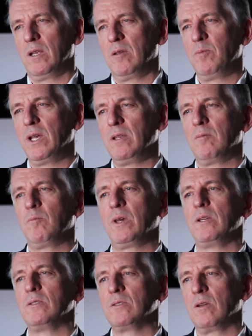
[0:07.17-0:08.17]
an opinion
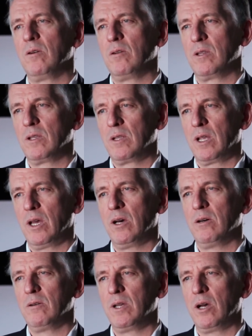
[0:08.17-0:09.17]
piece on
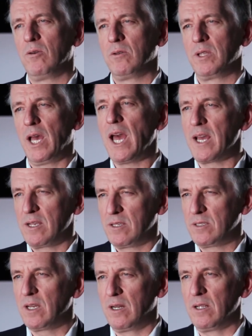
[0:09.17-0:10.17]

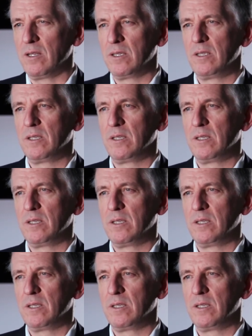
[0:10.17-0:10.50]
ASL,